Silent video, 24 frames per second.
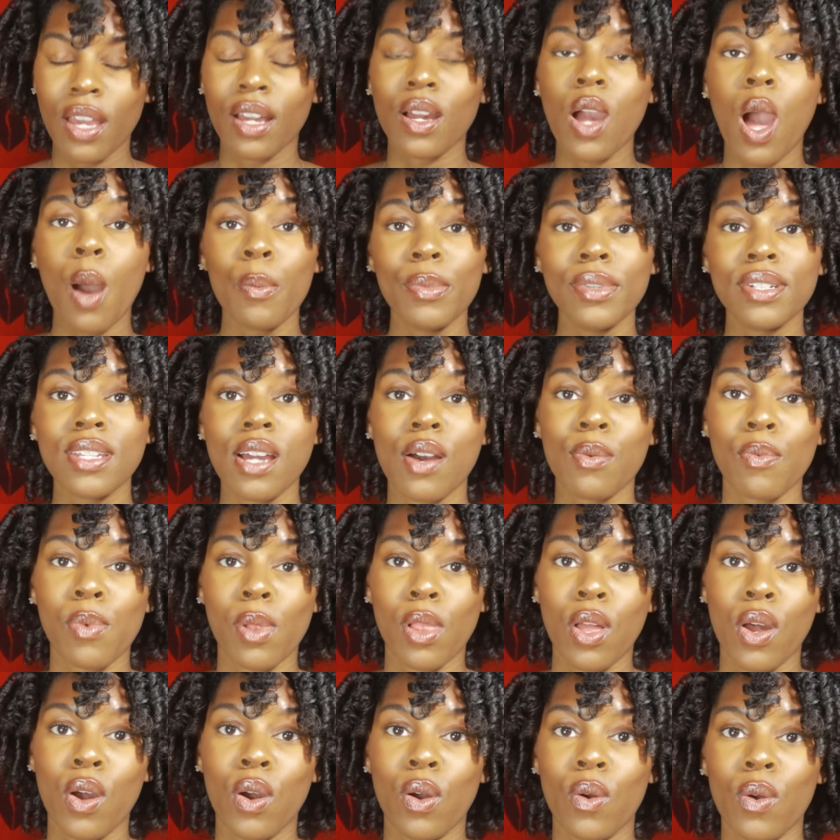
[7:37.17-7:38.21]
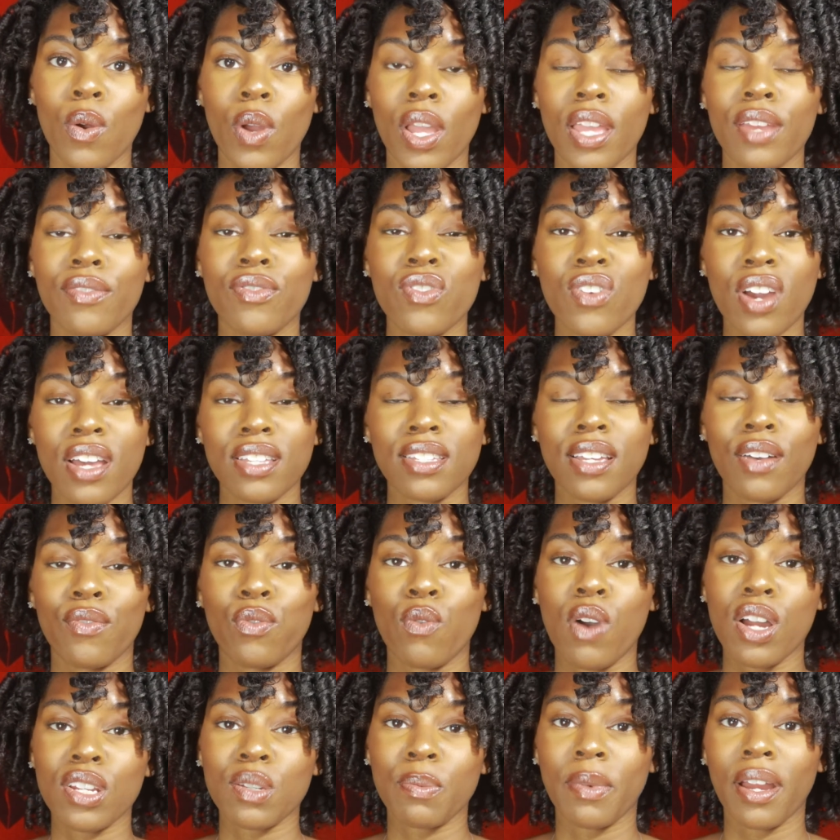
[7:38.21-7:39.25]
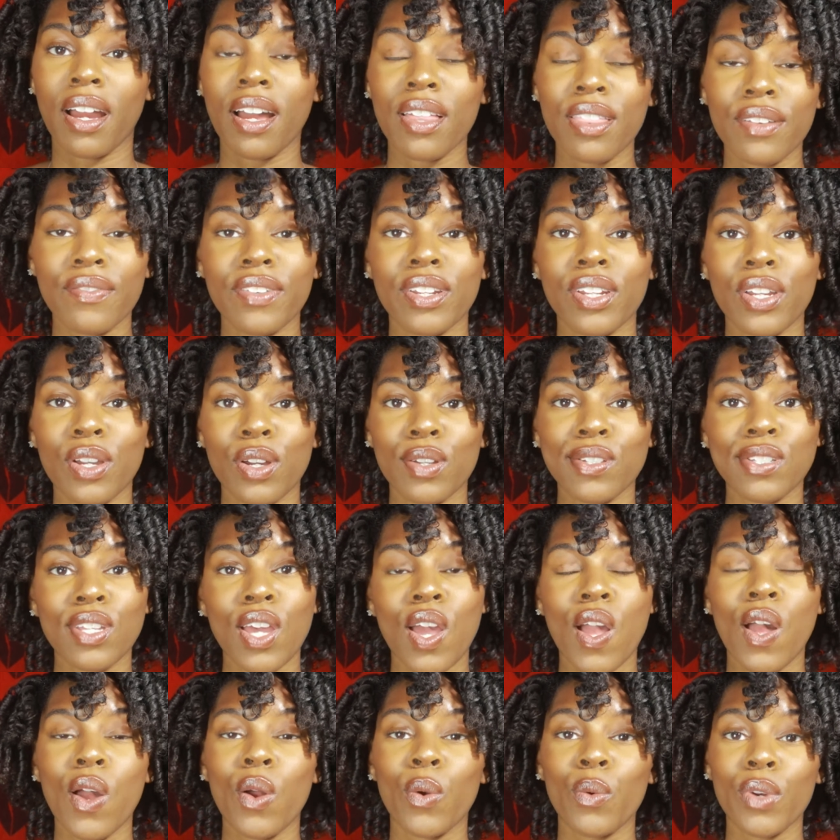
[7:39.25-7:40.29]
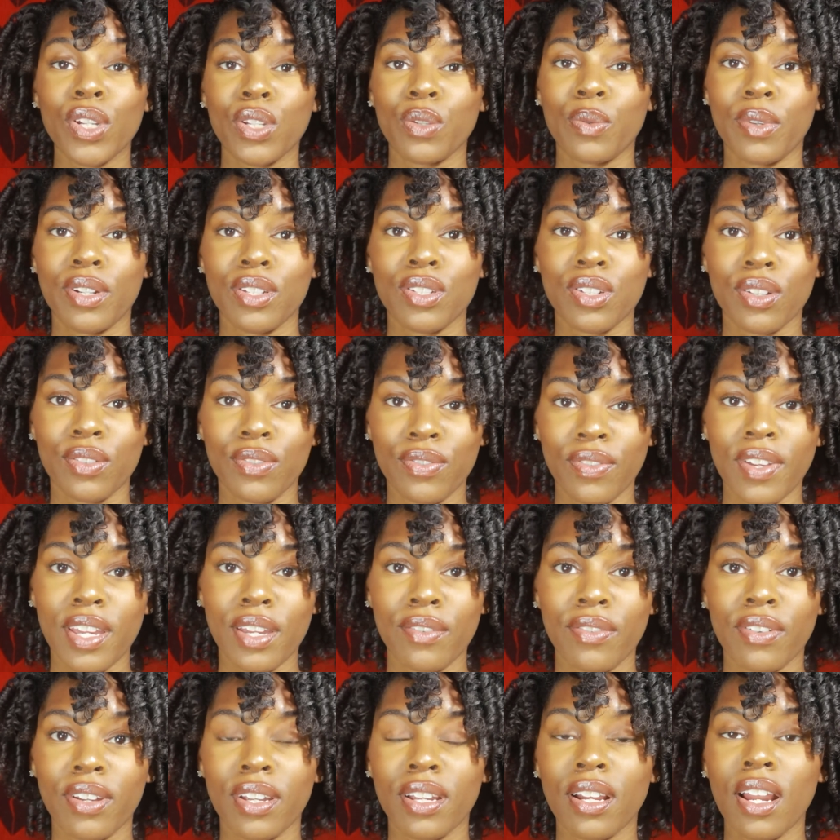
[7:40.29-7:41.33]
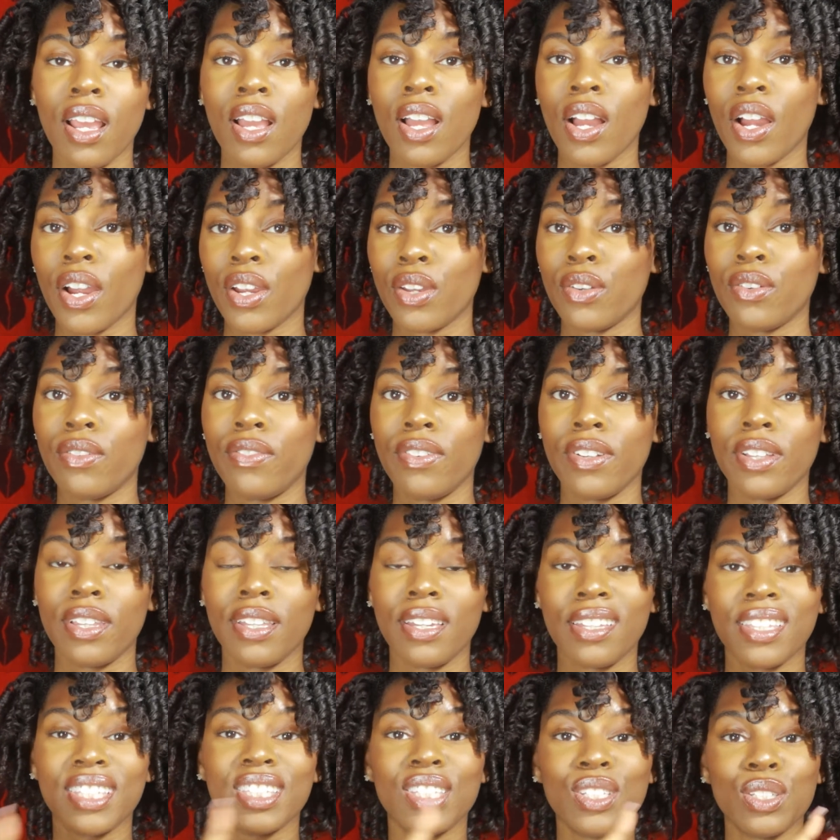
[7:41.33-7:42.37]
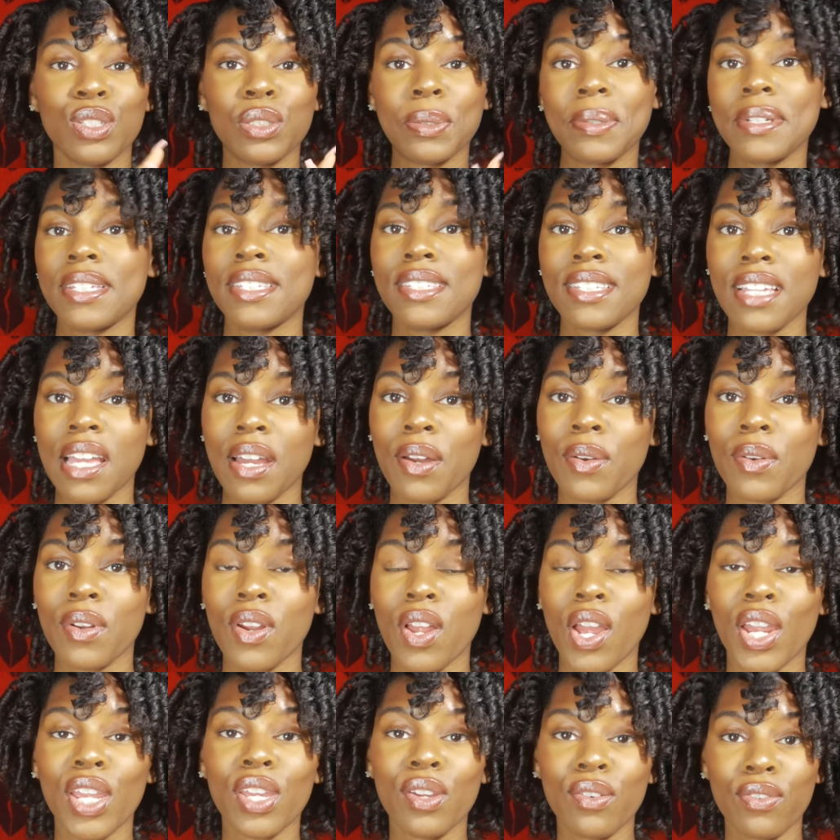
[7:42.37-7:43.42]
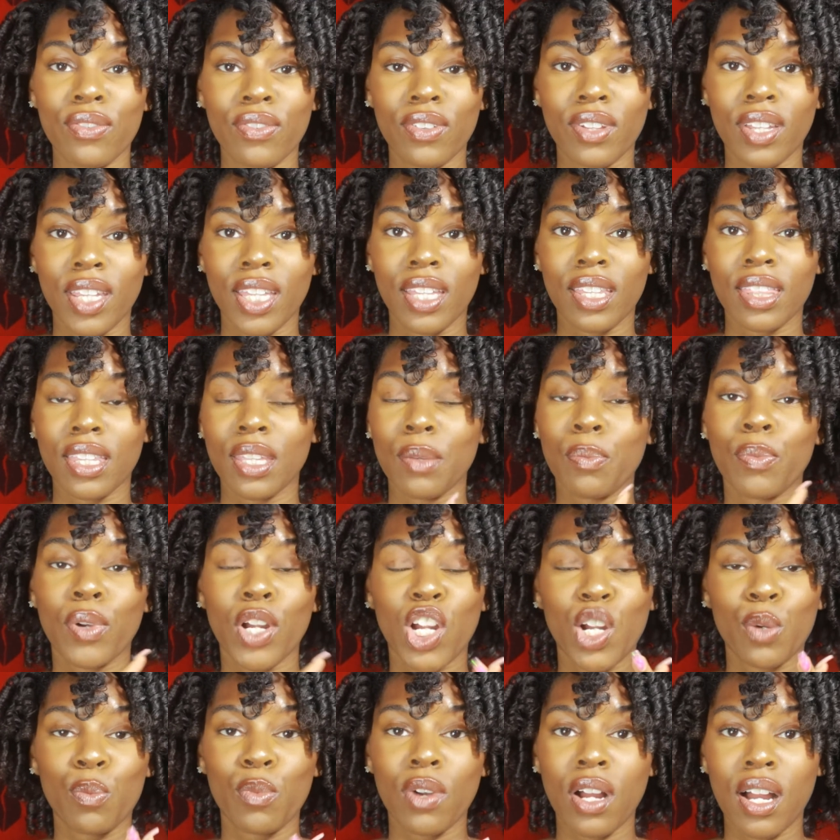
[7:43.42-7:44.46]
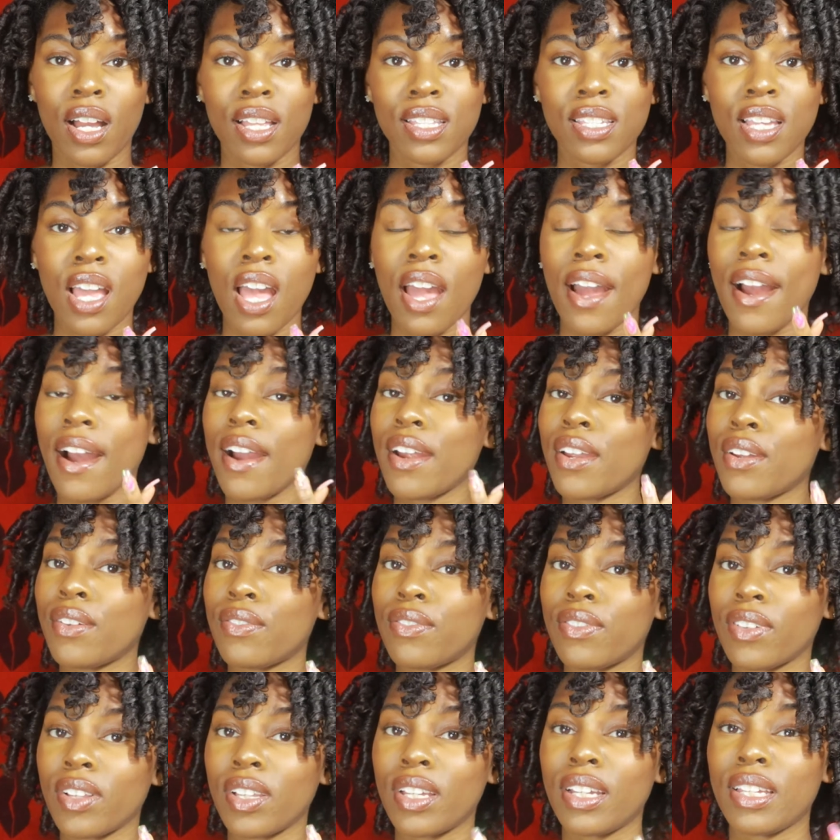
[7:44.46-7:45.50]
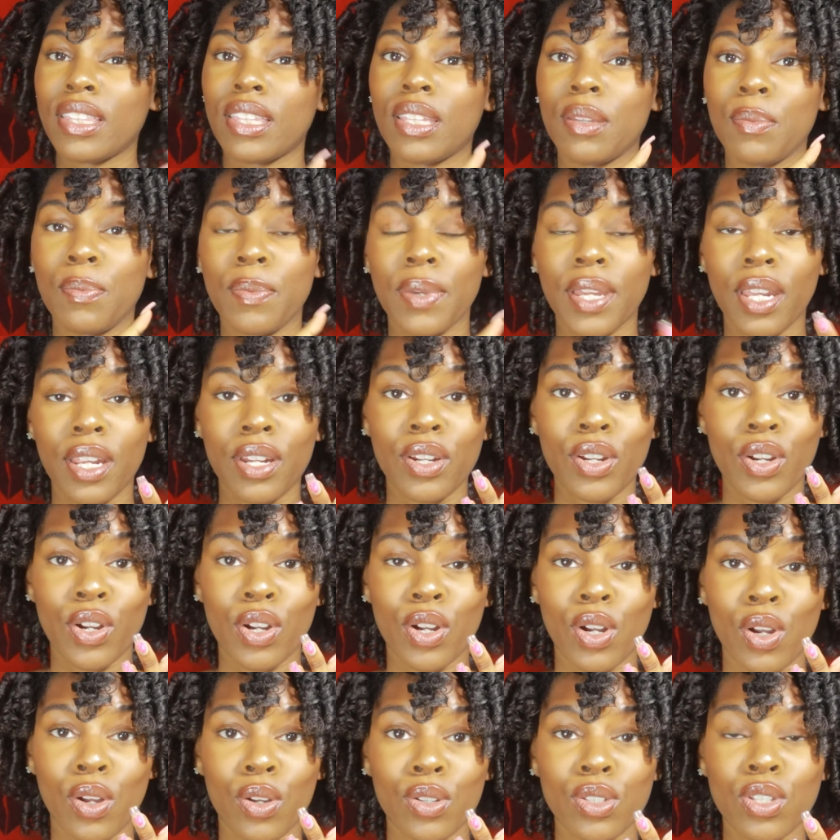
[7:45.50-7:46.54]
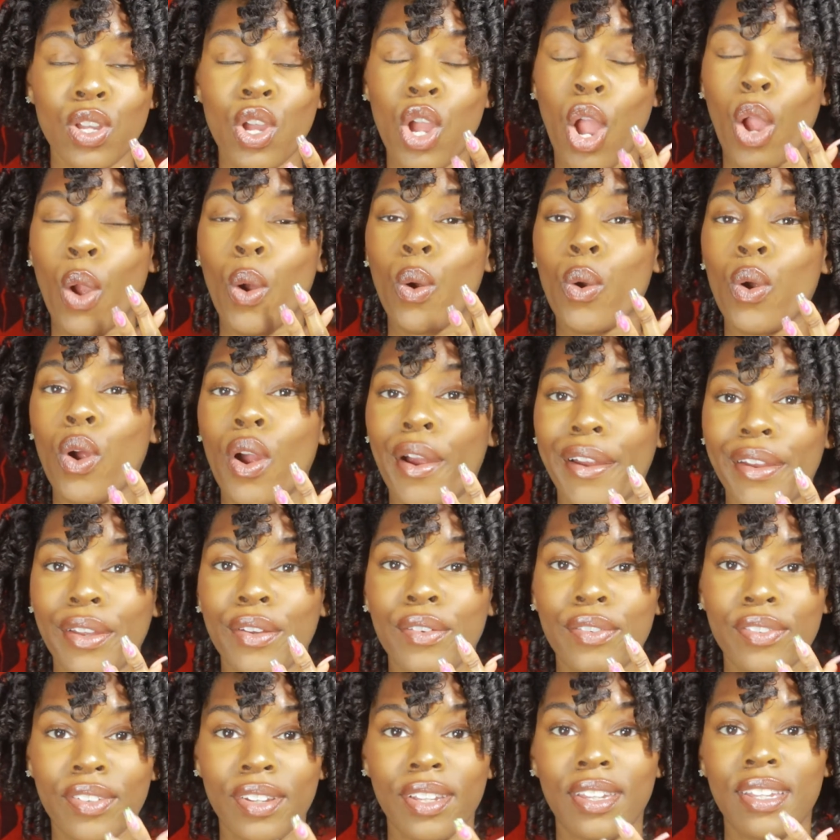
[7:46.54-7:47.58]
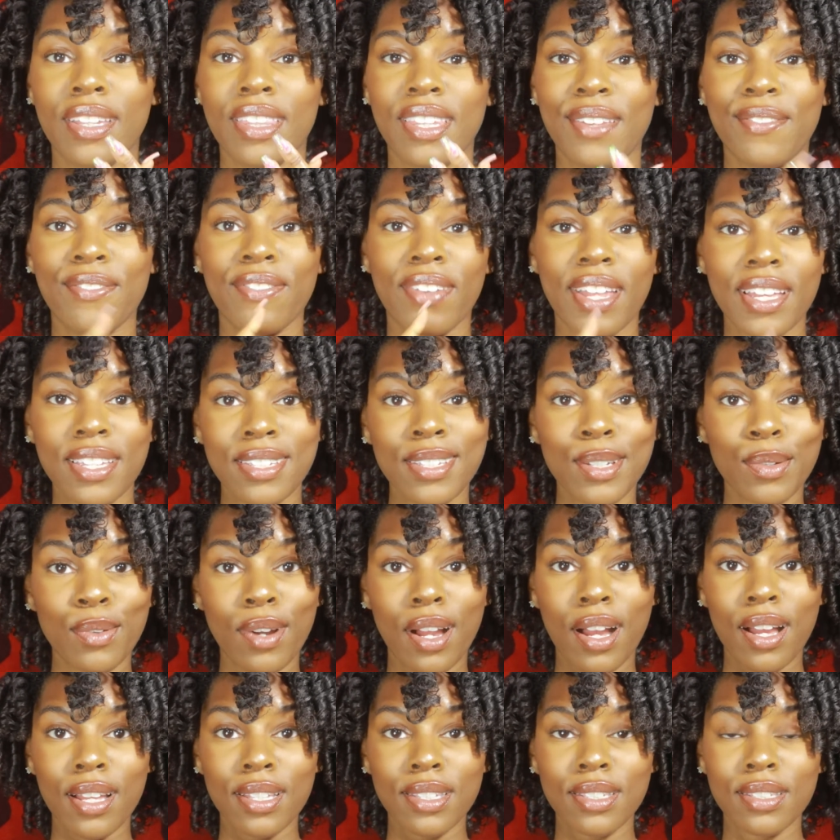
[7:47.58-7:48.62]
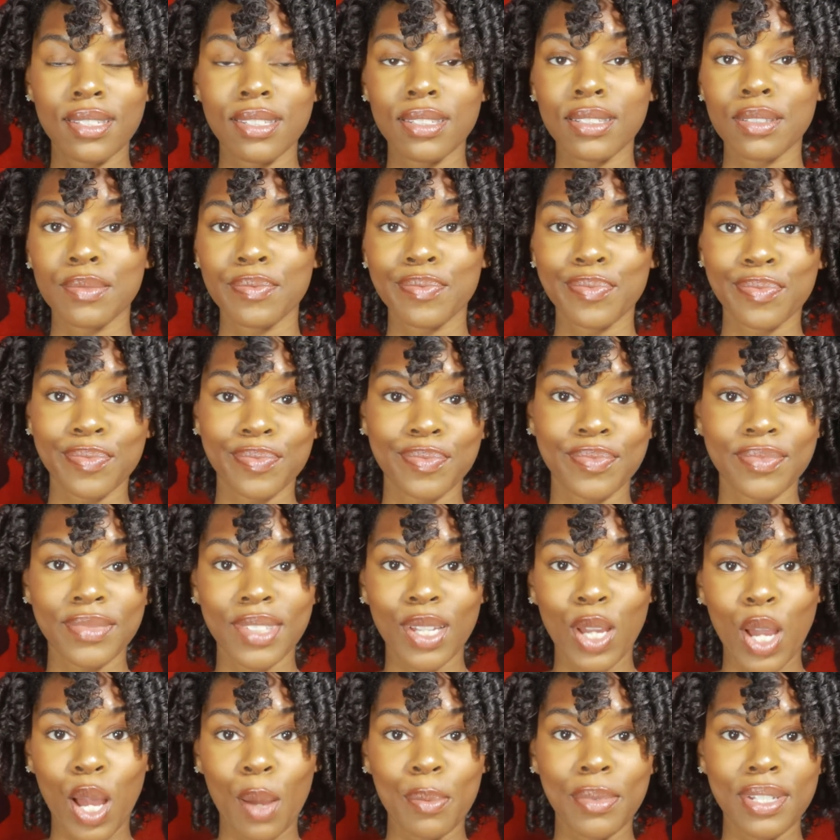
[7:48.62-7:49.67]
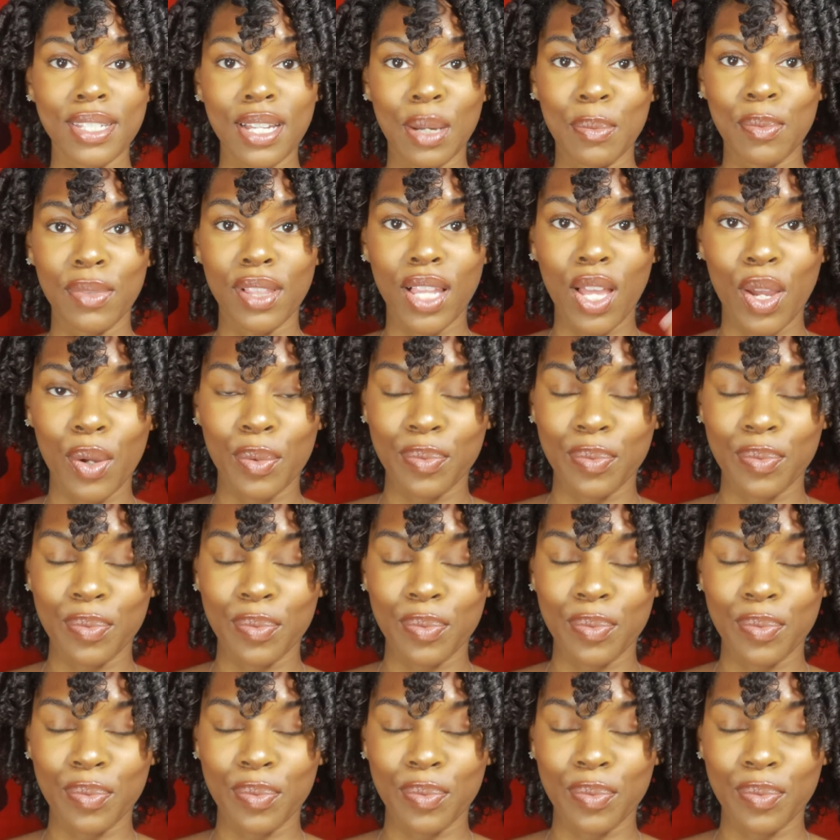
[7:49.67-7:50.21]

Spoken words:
Comment down below if you guys have watched my other videos, which one is your favorite. Are you feeling the twist out? Are you feeling the perm rods? Are you feeling the pin curls? Or are you feeling the flexi rods? Comment down below.